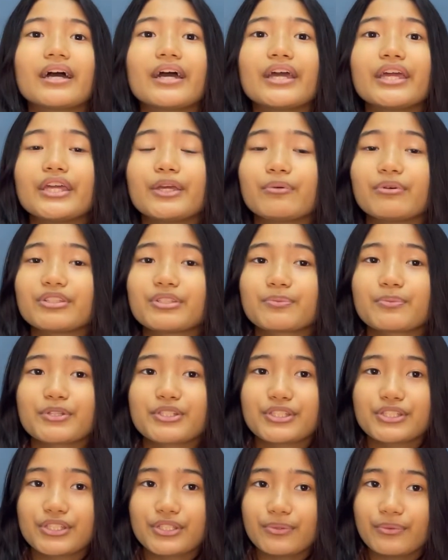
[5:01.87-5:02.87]
He was
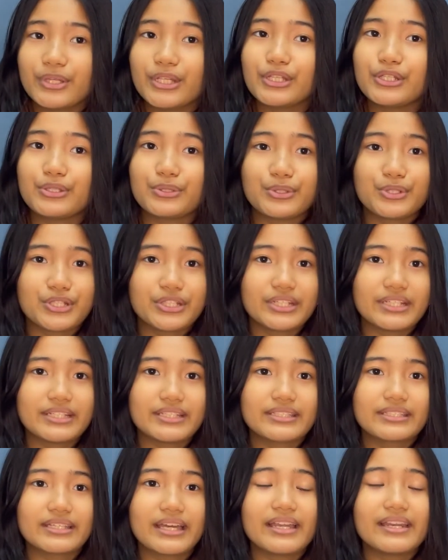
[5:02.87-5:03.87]
pursuing new
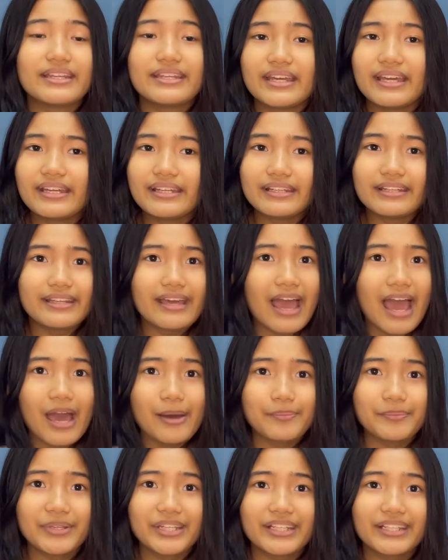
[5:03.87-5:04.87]
cheese, and it
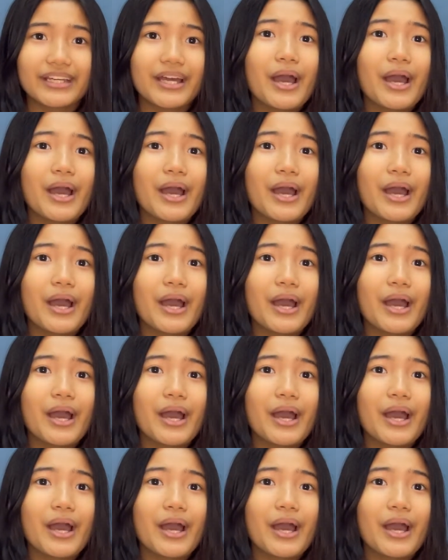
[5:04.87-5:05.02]
happened,